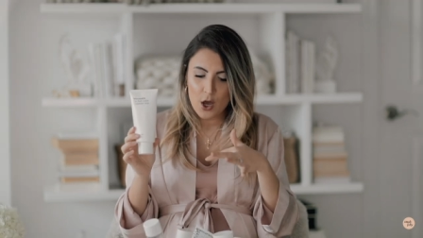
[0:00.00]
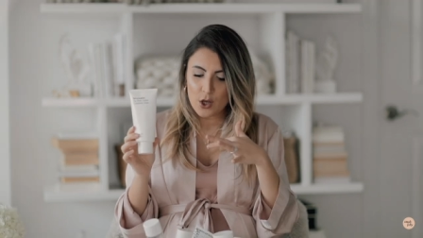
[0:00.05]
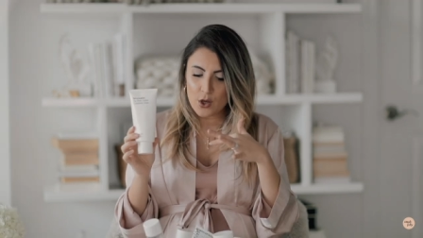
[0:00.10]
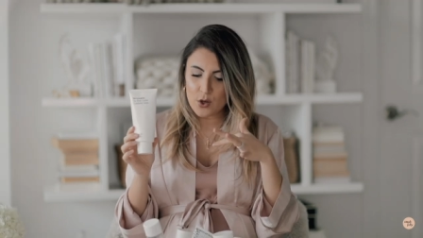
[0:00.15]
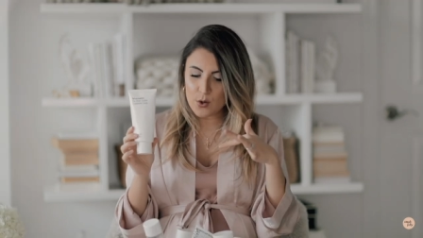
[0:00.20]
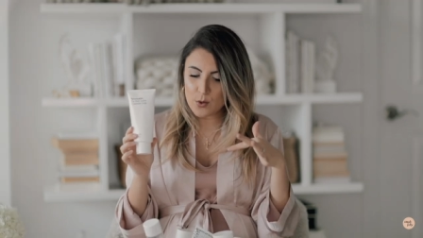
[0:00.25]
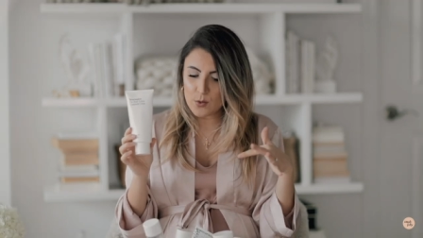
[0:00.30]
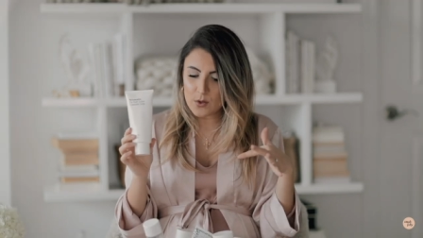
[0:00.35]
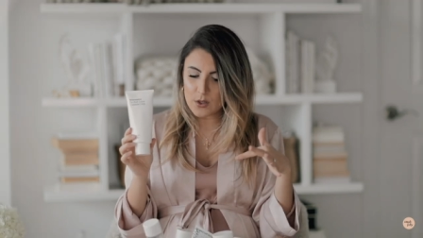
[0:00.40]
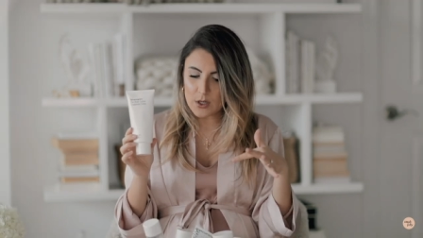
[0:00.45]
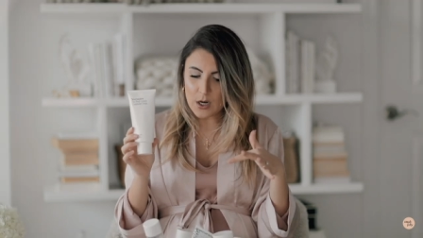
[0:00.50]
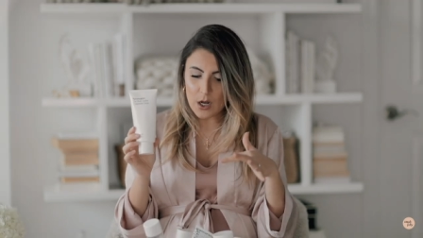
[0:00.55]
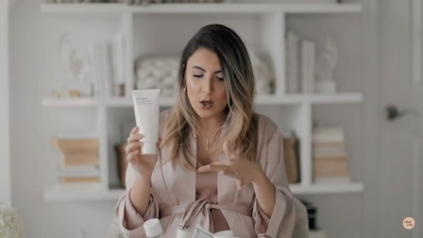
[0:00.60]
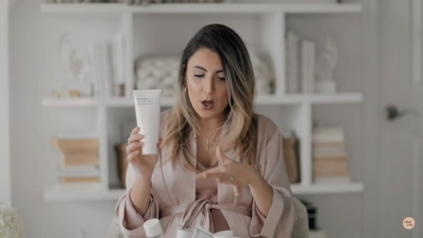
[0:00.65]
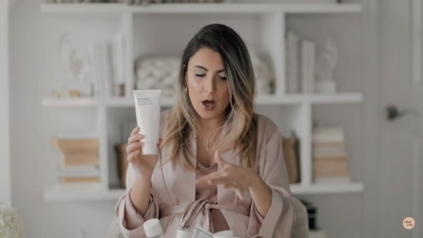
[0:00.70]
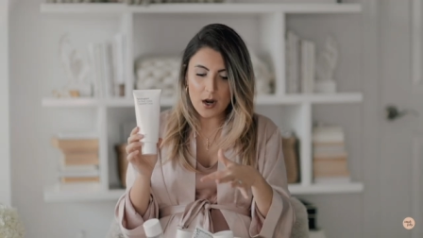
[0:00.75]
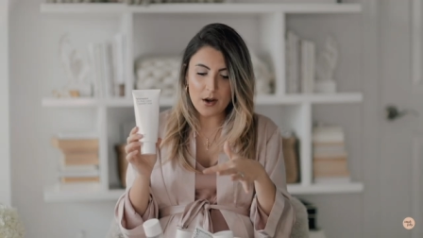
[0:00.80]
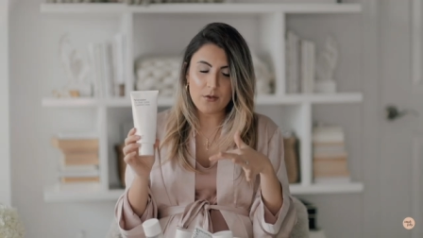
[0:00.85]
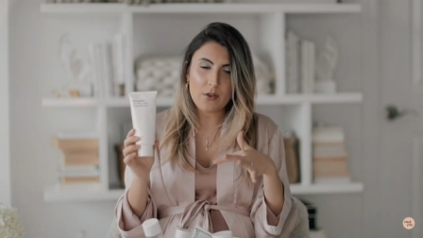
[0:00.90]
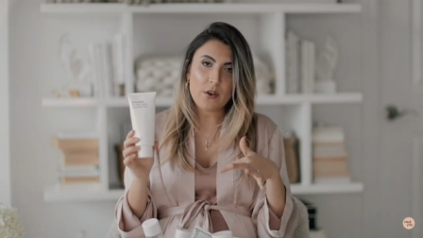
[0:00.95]
used a
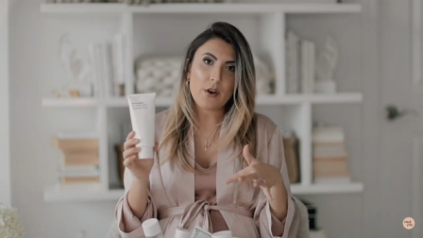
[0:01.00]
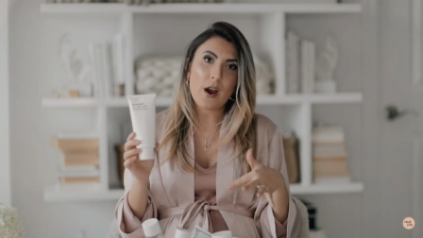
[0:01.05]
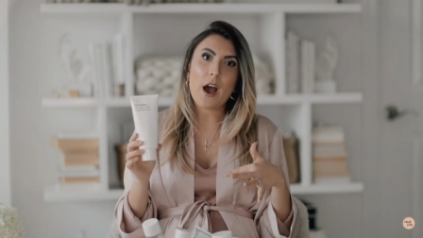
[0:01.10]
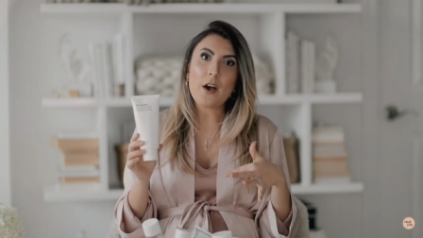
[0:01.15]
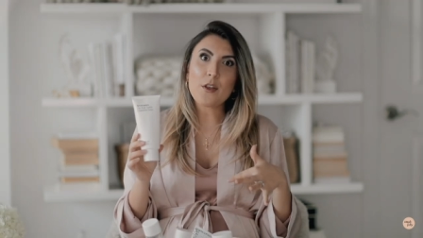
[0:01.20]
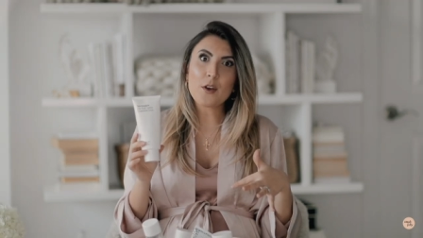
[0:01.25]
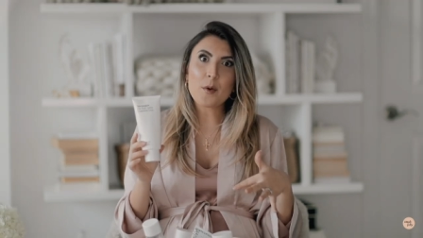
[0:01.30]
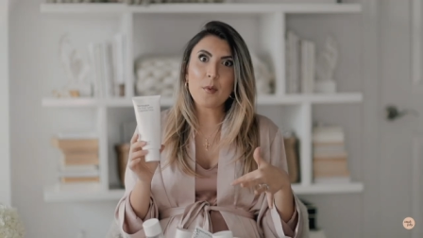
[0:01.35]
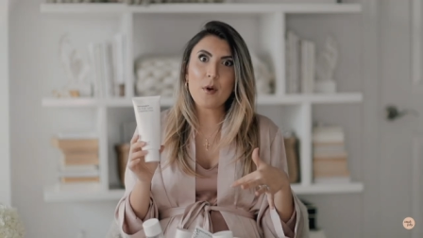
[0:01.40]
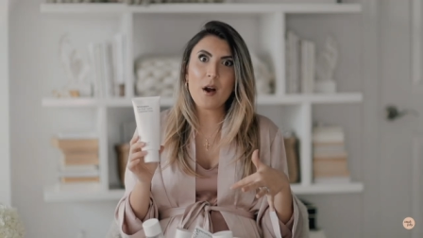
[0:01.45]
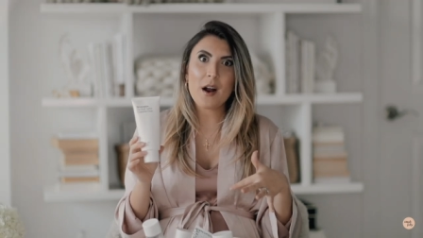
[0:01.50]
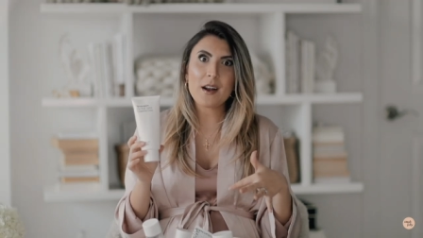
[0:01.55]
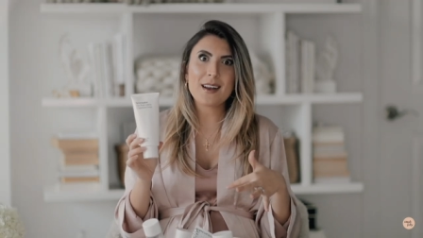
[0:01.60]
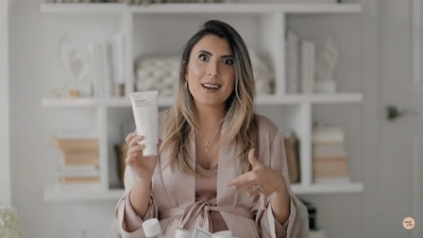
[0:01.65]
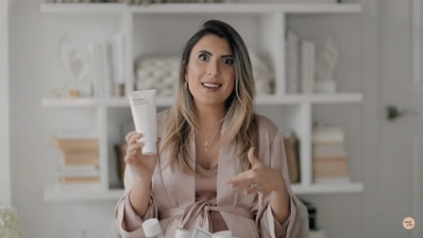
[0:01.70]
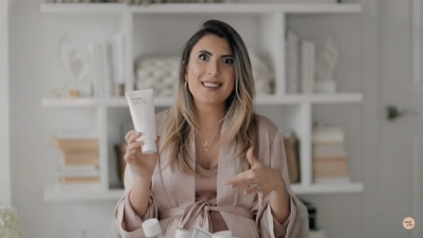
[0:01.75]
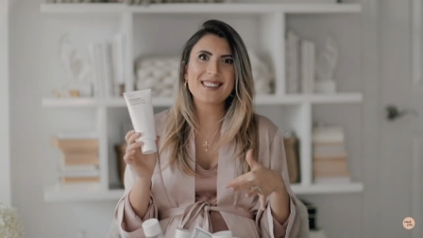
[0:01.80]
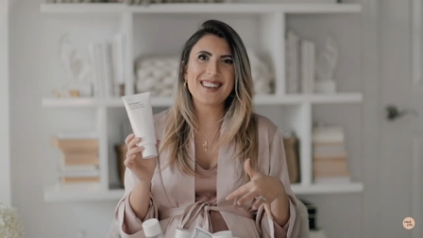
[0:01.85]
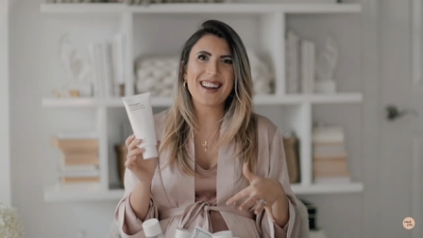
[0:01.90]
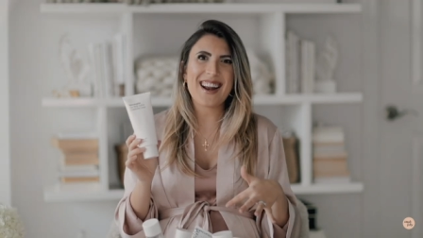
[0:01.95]
lot of their other
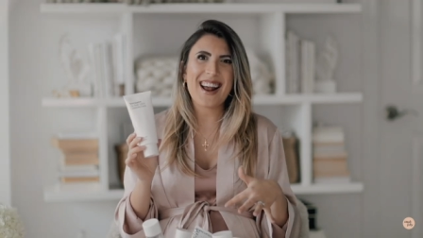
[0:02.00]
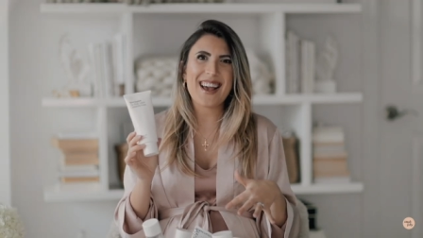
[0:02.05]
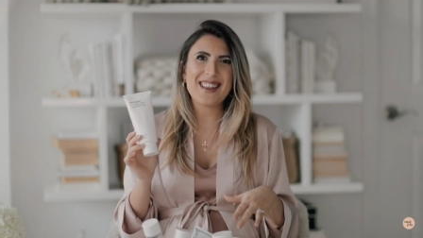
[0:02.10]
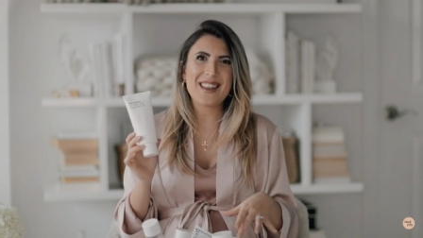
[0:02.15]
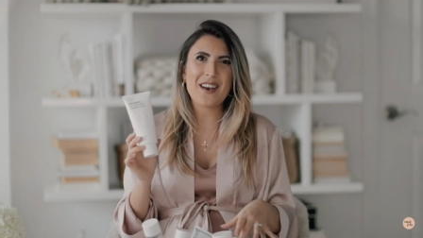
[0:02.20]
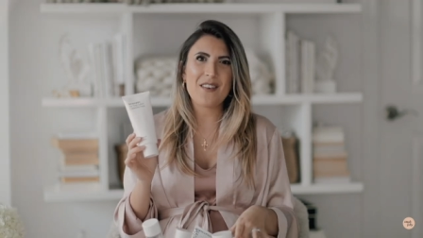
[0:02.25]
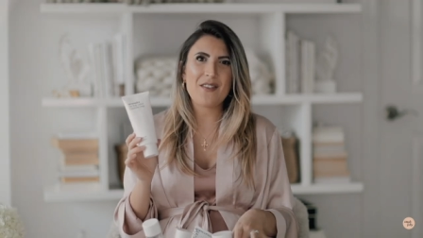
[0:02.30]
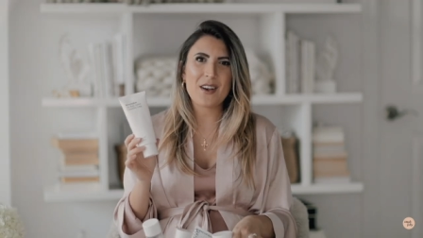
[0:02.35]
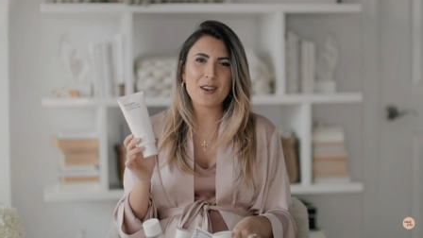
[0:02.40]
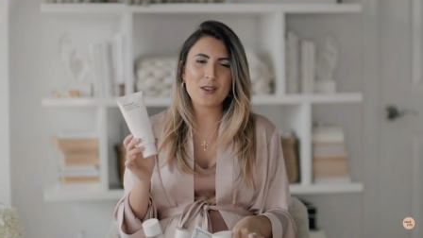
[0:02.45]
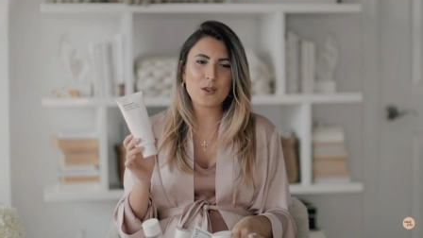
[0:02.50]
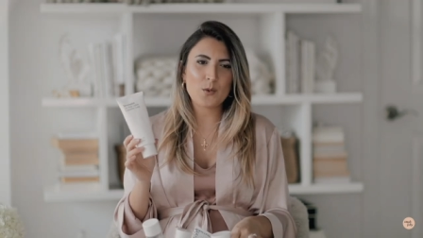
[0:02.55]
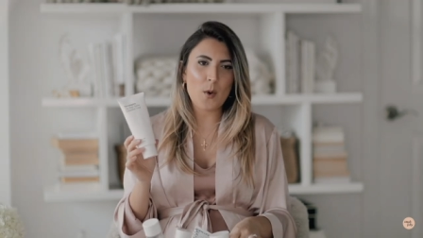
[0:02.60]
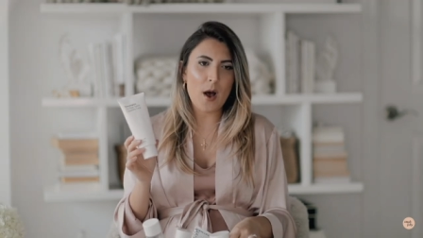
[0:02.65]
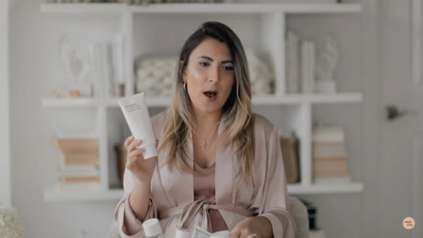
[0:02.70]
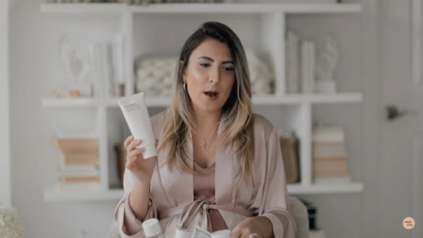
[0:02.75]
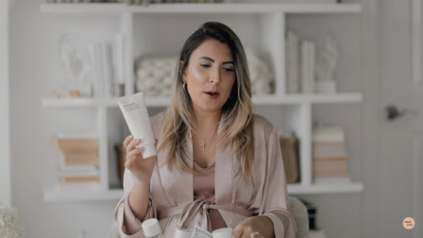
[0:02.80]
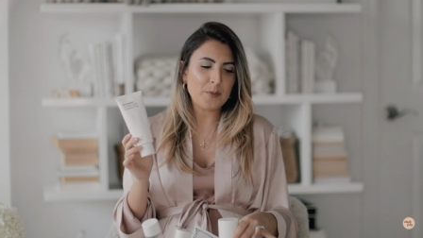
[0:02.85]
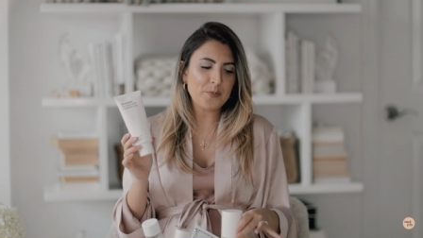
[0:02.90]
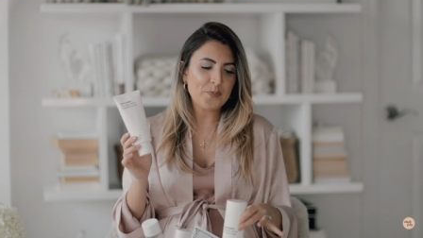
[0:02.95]
products that I love as
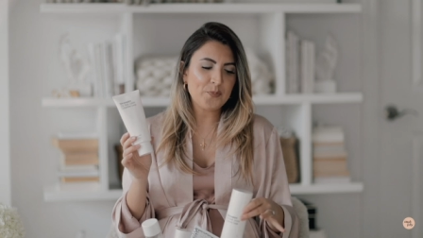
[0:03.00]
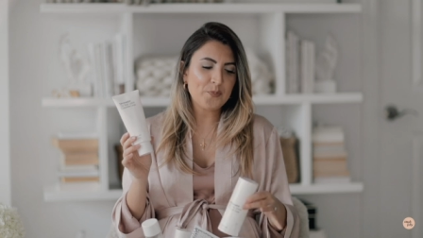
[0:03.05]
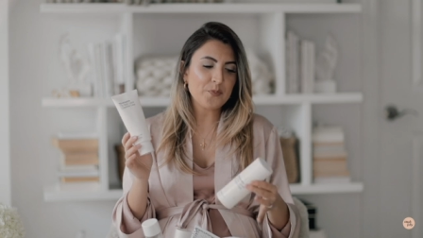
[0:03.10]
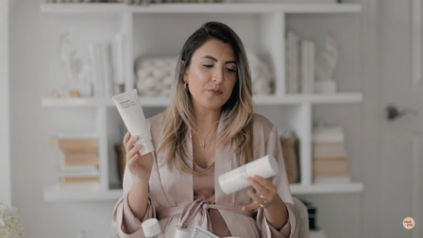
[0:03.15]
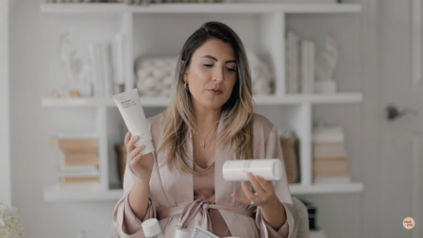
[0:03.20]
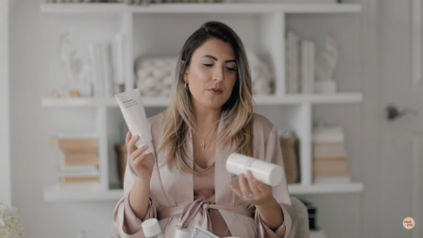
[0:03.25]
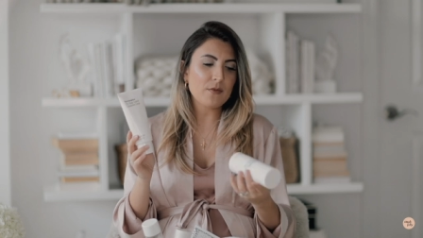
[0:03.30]
well.